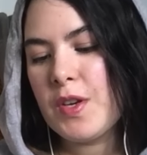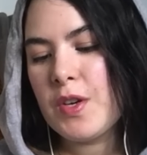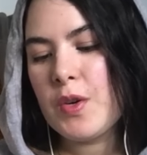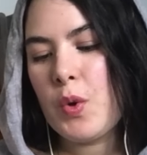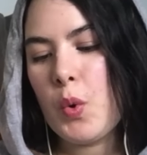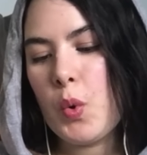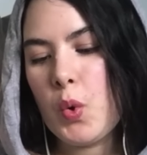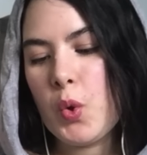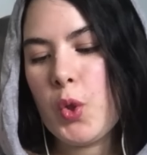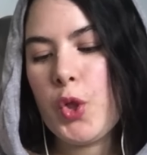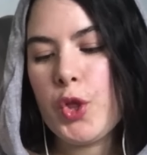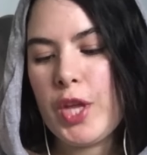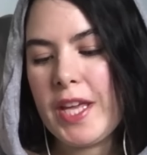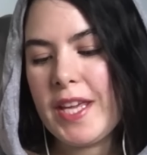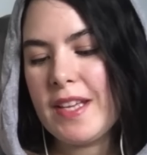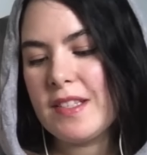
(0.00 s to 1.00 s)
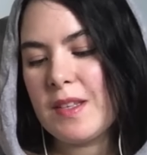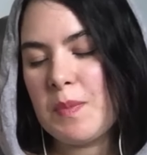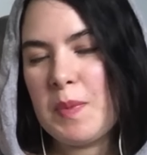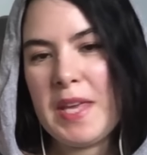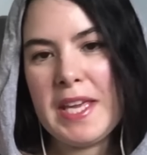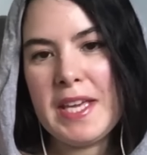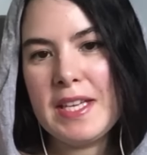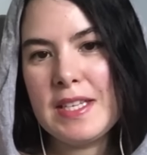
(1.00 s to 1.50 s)
their whole thing as a
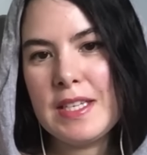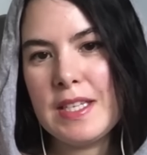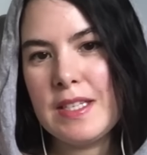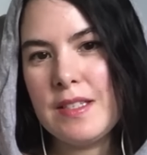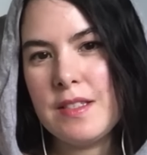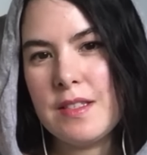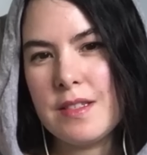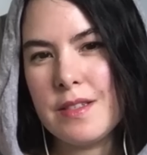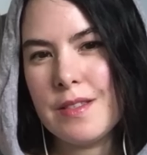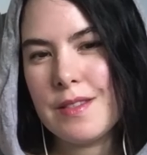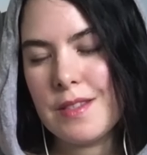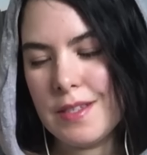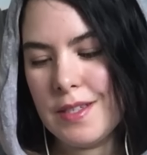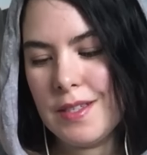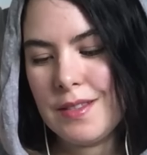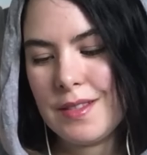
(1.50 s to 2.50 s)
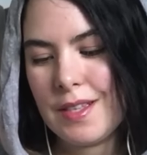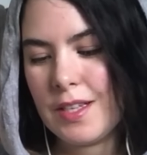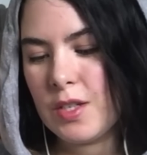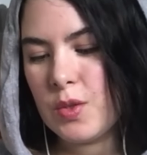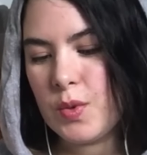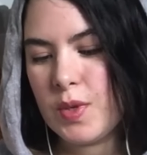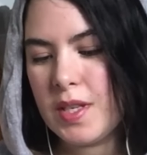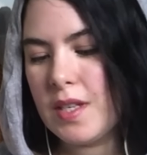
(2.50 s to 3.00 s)
band is just this,
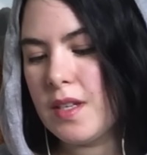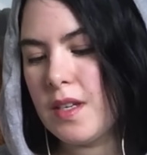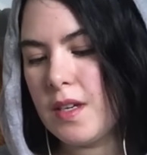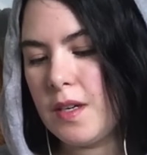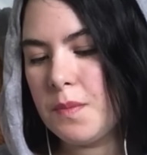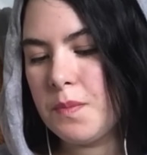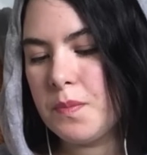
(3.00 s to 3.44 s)
like doing,